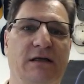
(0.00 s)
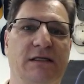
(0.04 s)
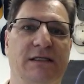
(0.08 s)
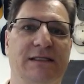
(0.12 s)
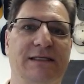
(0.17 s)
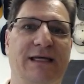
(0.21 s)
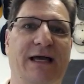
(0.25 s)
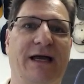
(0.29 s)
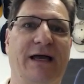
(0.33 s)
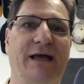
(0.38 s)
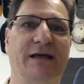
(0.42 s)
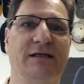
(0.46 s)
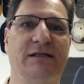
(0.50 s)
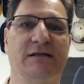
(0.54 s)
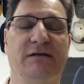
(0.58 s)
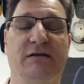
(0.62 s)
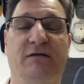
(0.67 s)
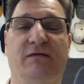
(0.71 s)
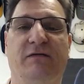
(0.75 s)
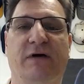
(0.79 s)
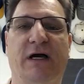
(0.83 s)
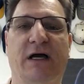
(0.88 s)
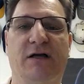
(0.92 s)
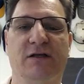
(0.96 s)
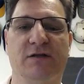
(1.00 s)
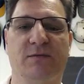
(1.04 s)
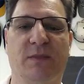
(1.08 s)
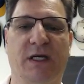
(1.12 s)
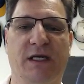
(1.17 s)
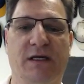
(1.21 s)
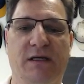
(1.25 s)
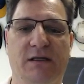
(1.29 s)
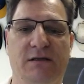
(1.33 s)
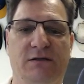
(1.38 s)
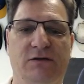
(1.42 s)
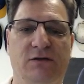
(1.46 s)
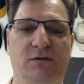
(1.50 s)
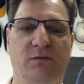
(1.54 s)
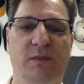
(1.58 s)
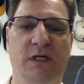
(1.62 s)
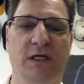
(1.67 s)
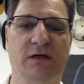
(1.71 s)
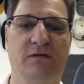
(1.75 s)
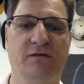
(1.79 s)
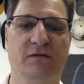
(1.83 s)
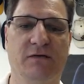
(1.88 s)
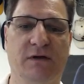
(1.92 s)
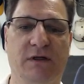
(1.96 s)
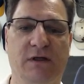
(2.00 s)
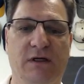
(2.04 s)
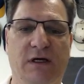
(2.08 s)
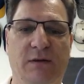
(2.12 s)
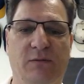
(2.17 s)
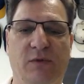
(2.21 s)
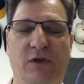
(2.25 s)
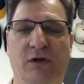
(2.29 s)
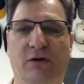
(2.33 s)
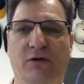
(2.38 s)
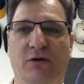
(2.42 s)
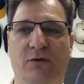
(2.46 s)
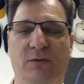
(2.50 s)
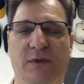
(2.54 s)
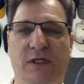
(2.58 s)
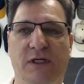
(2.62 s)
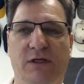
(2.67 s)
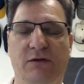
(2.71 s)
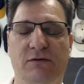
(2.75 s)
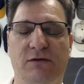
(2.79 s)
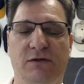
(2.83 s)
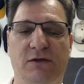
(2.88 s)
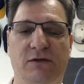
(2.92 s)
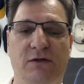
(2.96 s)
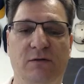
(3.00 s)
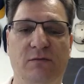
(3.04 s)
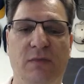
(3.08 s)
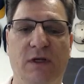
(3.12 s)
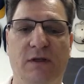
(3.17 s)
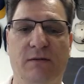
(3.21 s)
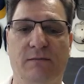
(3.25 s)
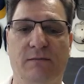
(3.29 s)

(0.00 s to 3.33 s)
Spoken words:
size of the files might get too big for you to upload them to YouTube